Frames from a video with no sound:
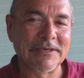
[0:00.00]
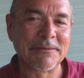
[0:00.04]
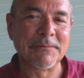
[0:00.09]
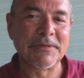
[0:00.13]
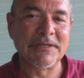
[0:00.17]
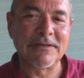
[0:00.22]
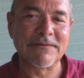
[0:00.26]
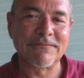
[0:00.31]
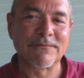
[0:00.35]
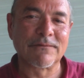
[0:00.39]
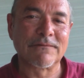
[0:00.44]

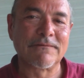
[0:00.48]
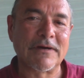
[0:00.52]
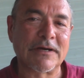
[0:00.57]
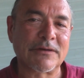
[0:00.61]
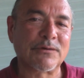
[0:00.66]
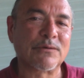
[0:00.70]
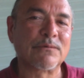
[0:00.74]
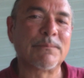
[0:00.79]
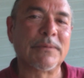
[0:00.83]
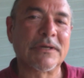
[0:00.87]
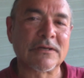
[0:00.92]
Committee for
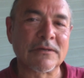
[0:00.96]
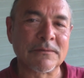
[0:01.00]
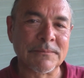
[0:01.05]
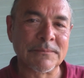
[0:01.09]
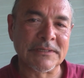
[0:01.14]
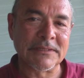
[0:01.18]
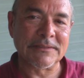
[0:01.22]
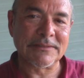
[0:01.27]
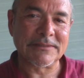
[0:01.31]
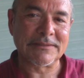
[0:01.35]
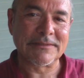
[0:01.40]
Barrio
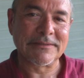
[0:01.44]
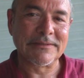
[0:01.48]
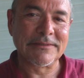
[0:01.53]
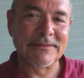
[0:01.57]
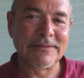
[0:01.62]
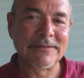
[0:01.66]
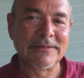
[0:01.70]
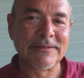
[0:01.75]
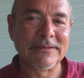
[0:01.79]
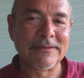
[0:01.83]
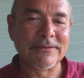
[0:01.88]
Betterment.
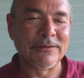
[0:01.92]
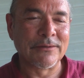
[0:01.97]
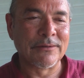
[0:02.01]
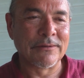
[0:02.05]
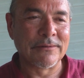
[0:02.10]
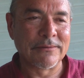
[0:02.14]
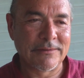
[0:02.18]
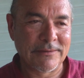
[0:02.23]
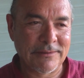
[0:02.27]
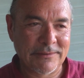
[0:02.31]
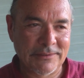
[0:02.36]

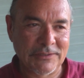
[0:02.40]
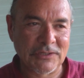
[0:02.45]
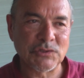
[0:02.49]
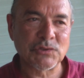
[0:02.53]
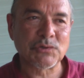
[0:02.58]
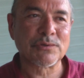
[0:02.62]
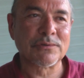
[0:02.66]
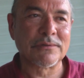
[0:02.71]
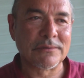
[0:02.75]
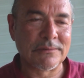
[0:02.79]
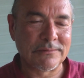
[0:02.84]
The
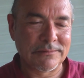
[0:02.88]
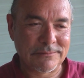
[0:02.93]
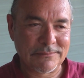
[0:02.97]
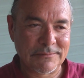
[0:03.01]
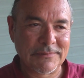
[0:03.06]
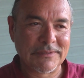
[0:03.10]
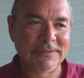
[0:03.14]
initial